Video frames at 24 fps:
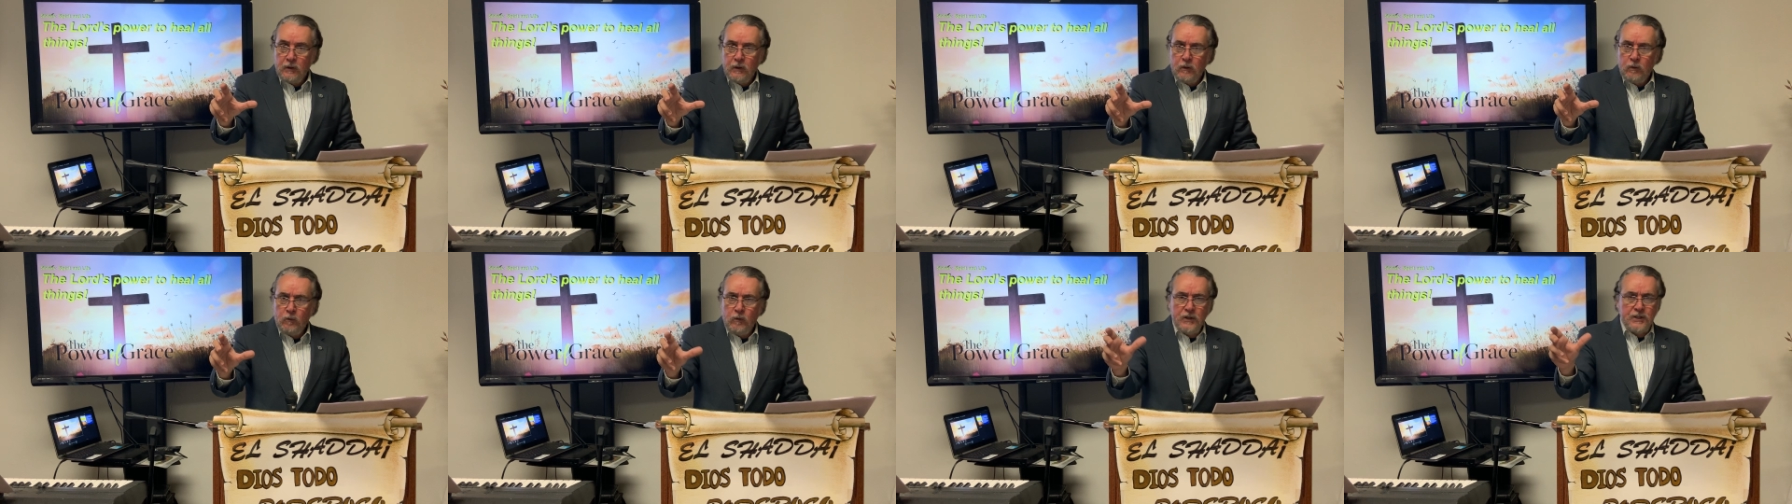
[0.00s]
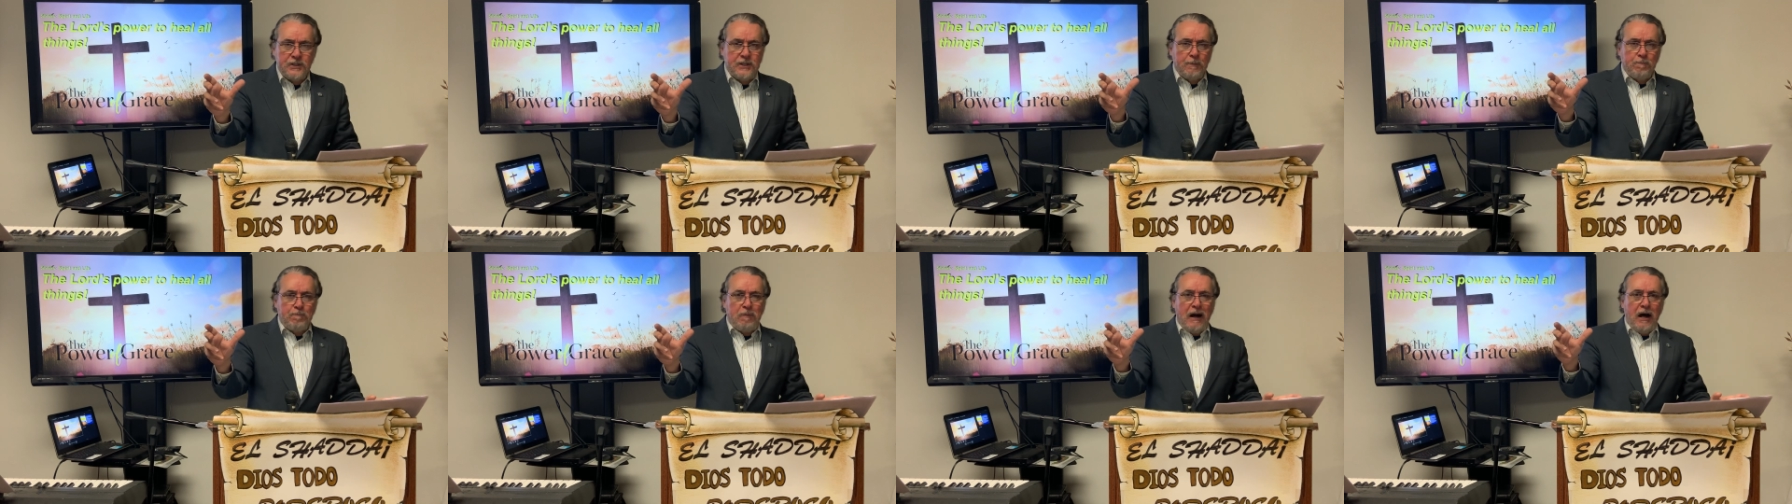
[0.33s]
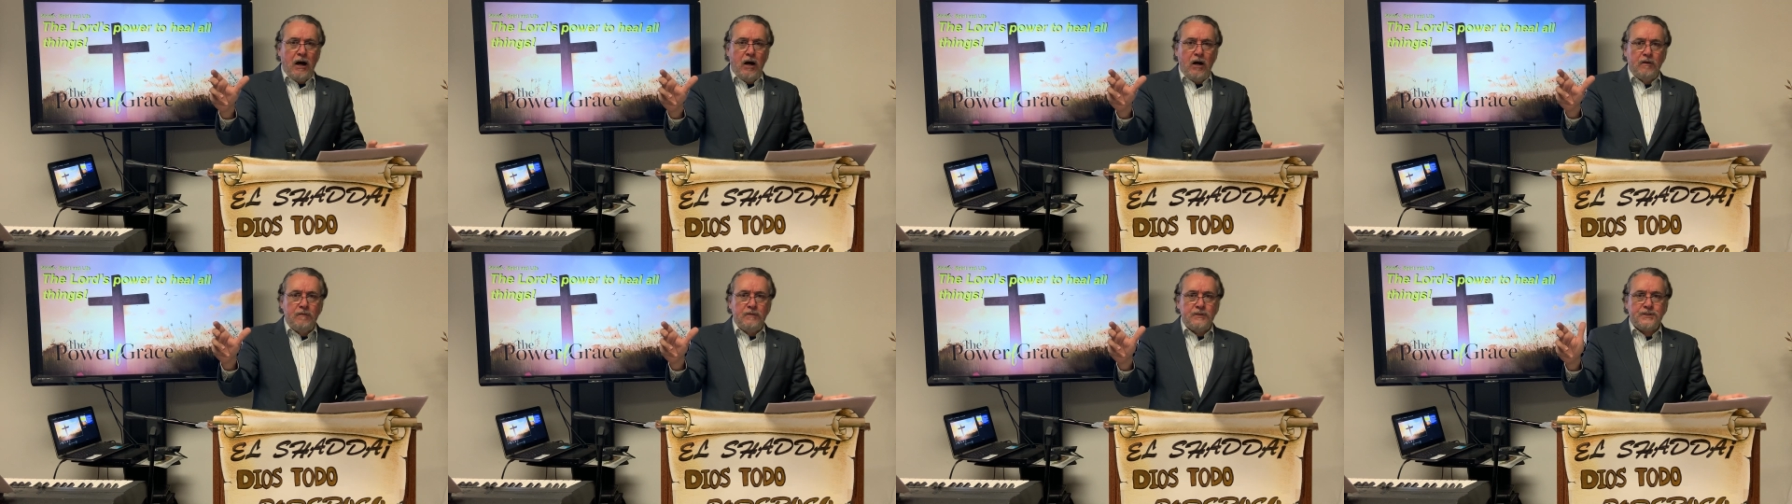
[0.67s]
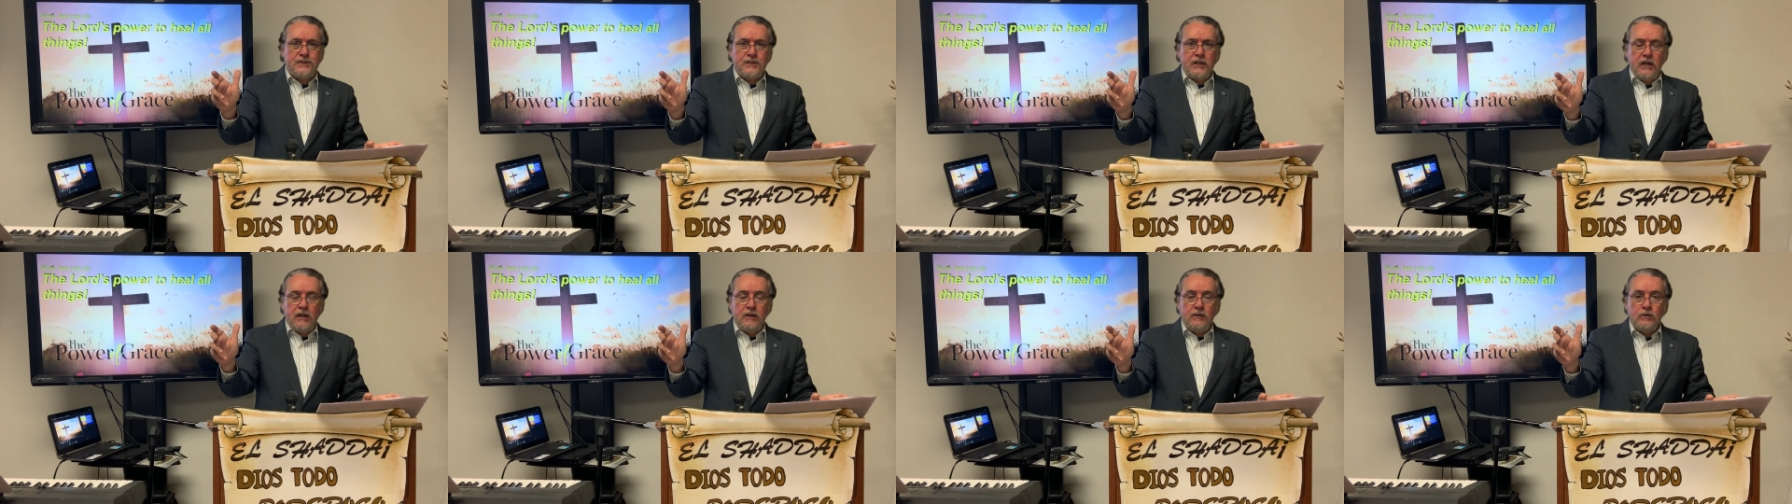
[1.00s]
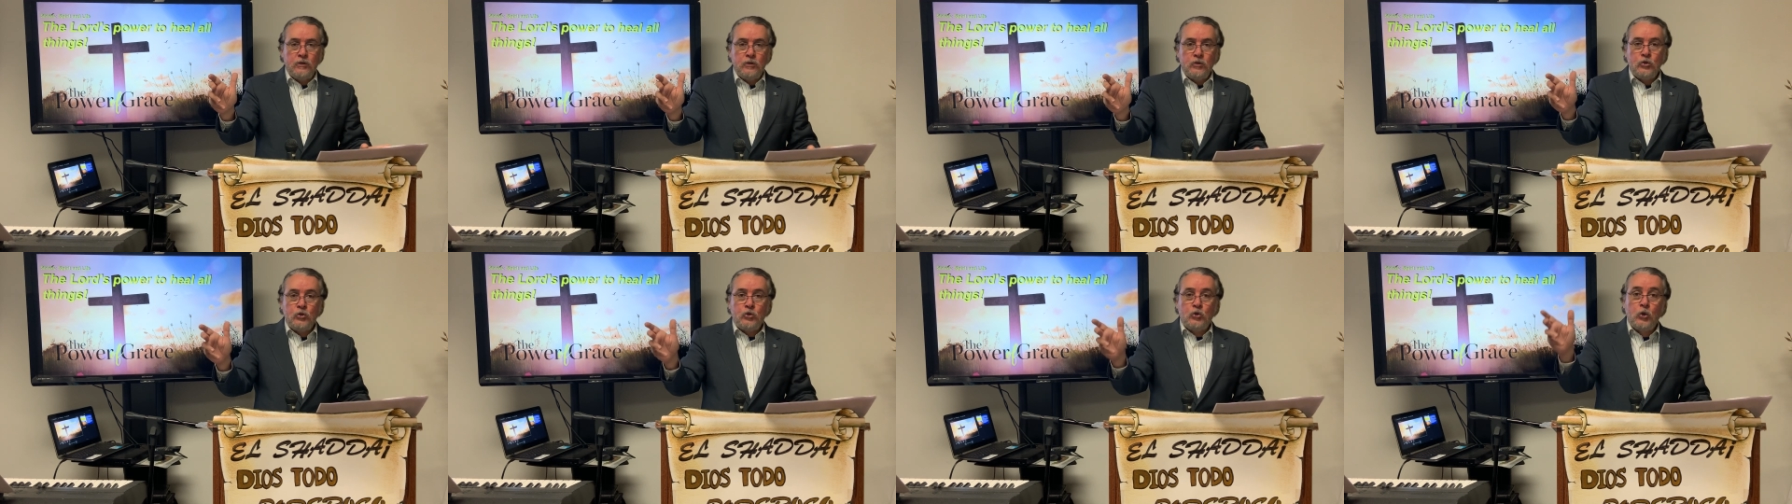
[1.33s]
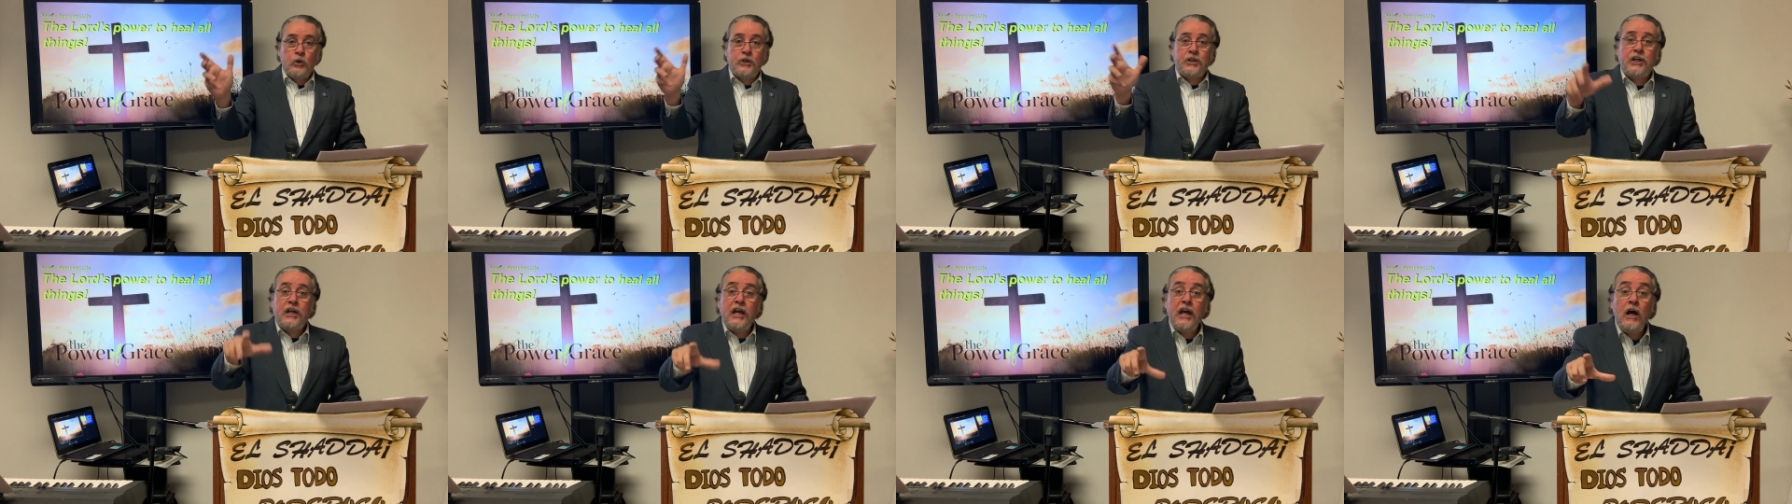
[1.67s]
Where's the power of sin?
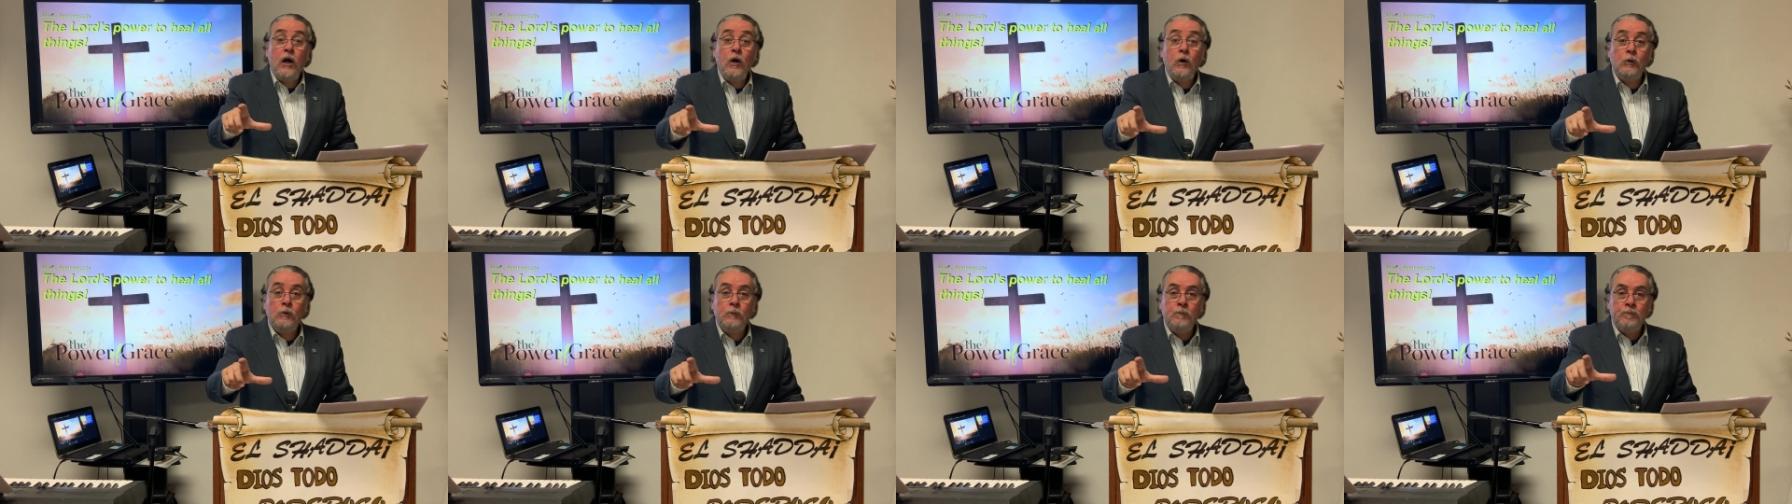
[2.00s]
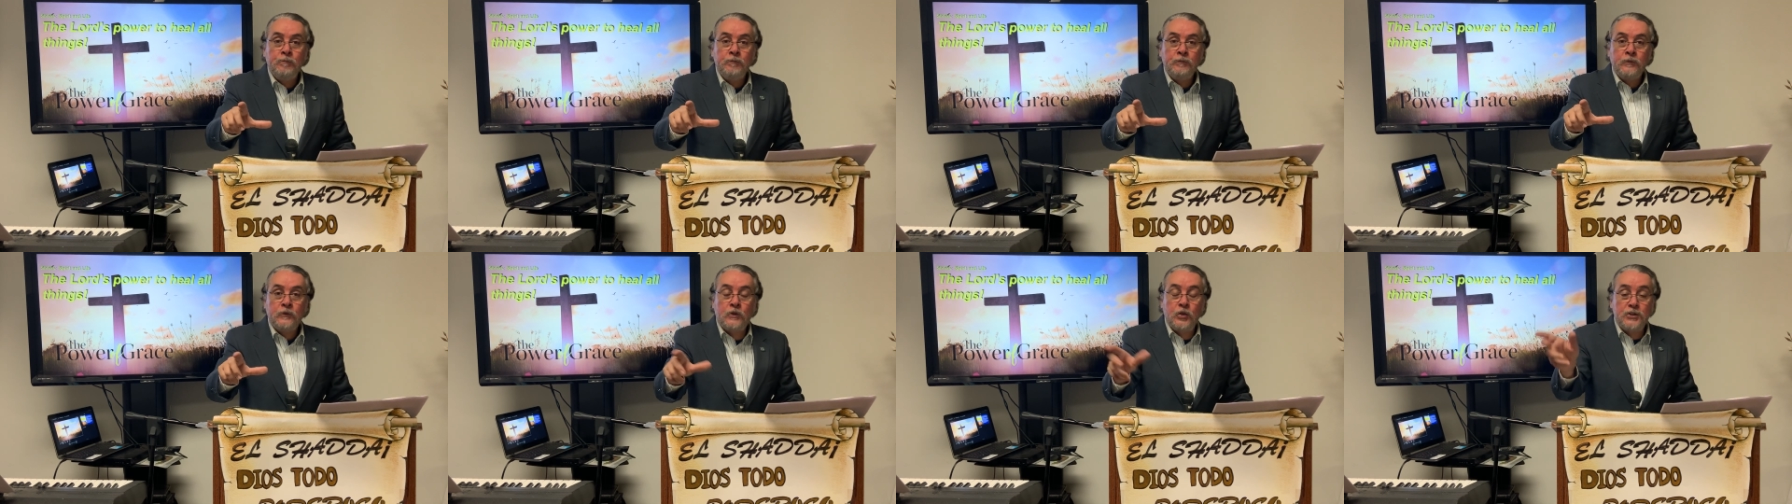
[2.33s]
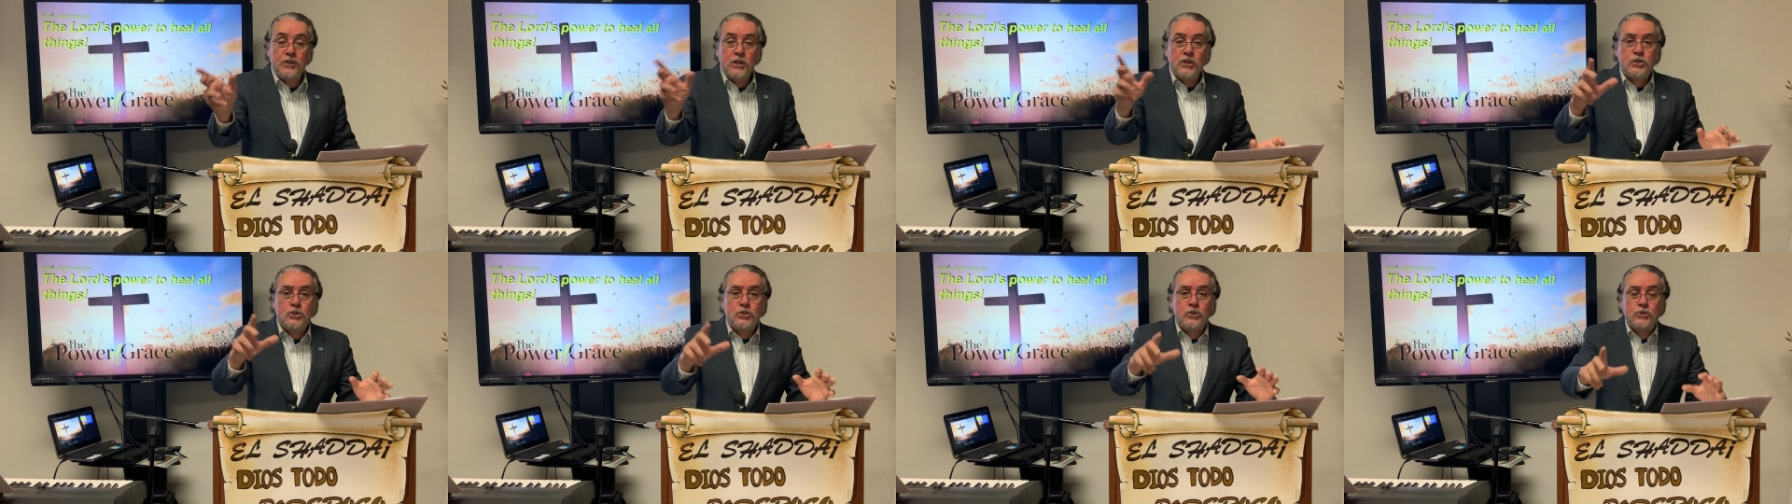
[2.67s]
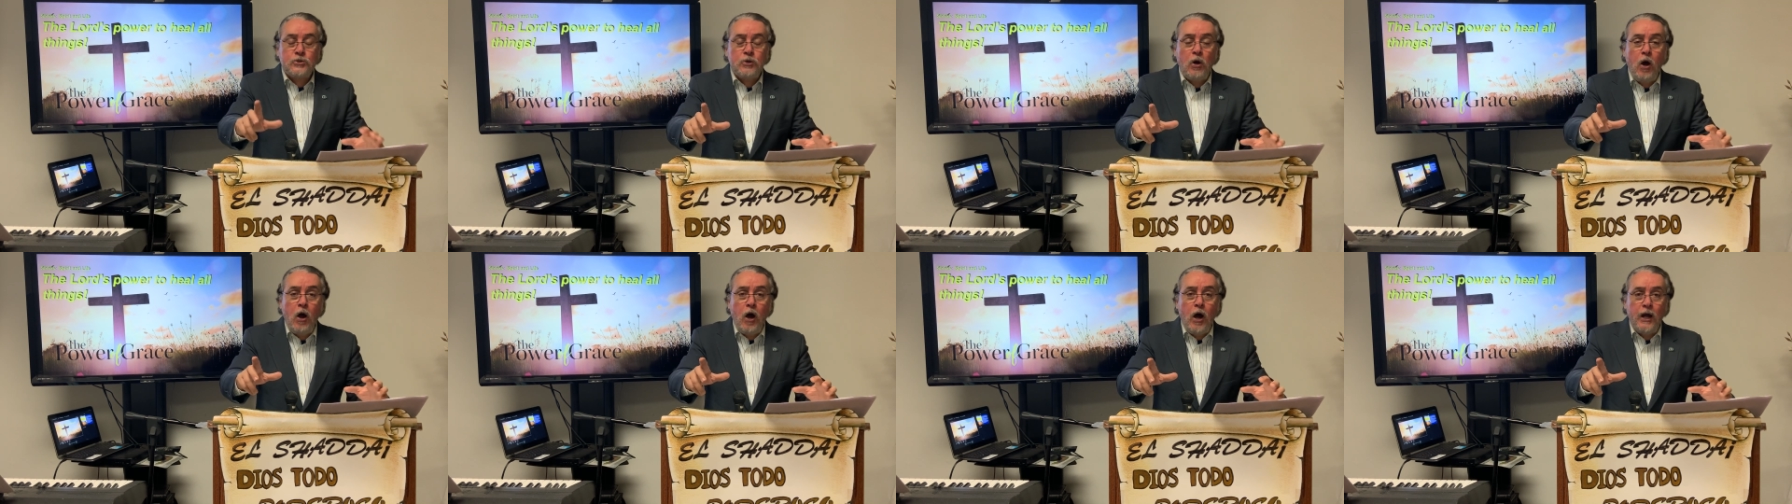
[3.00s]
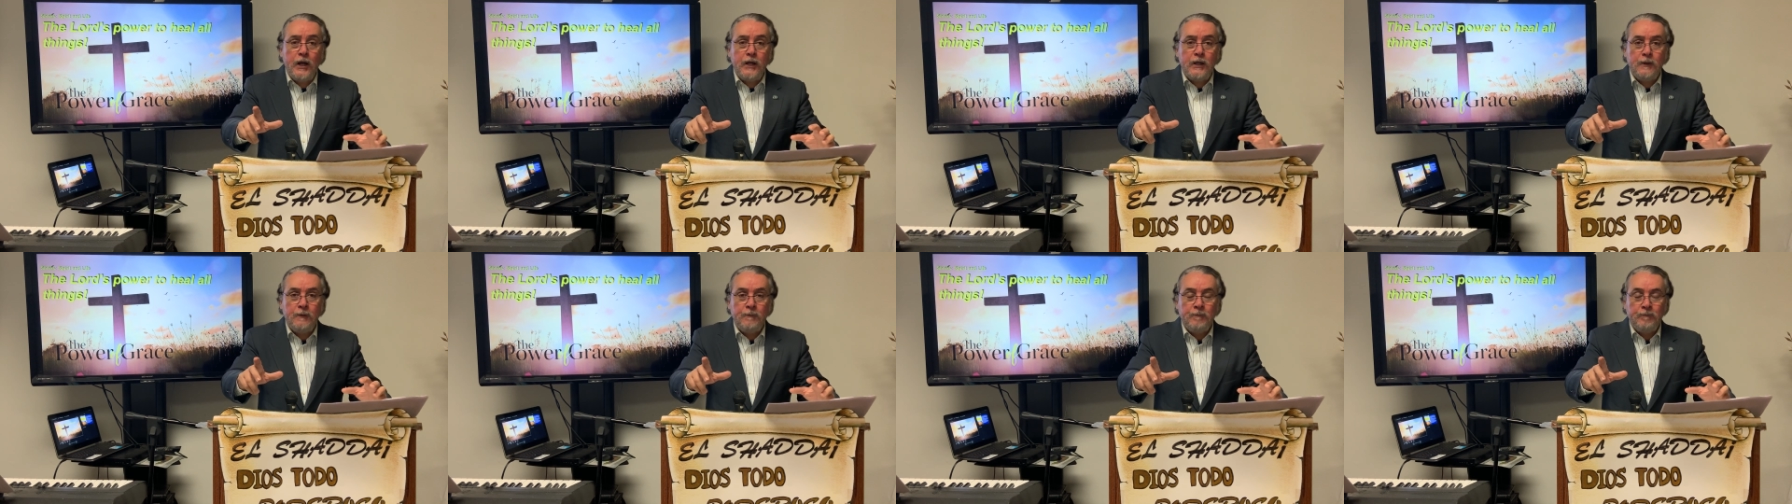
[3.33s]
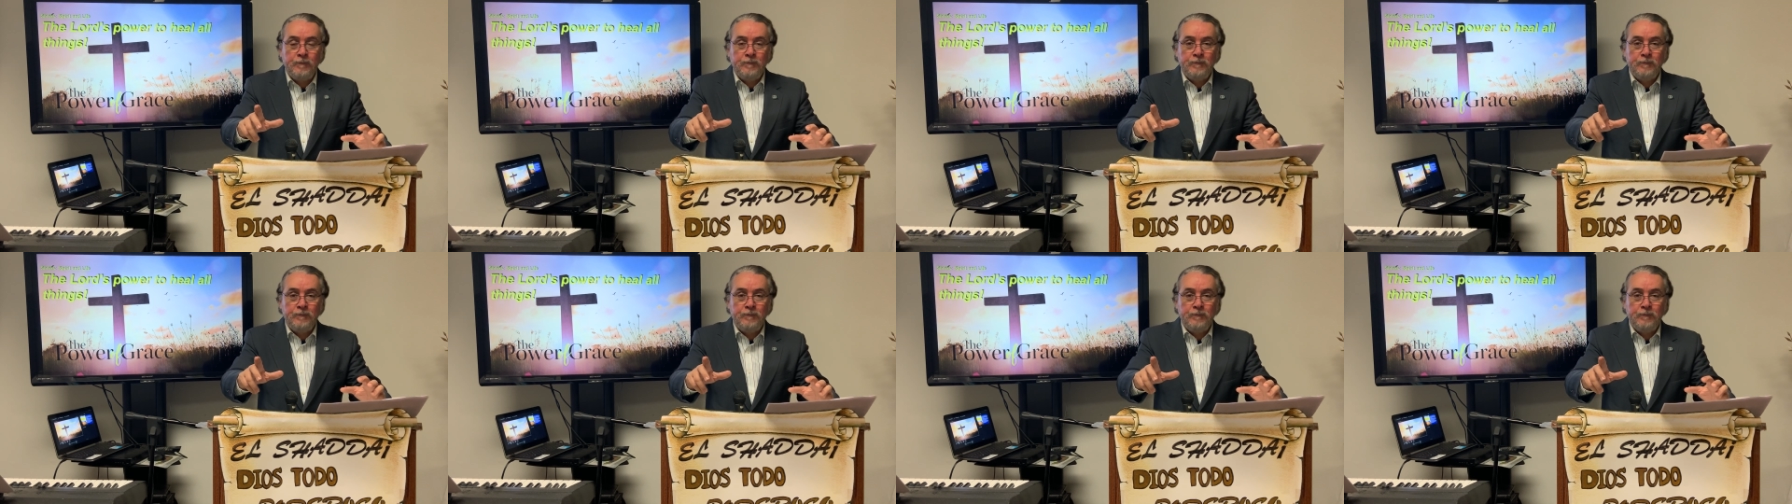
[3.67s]
To kill, to destroy,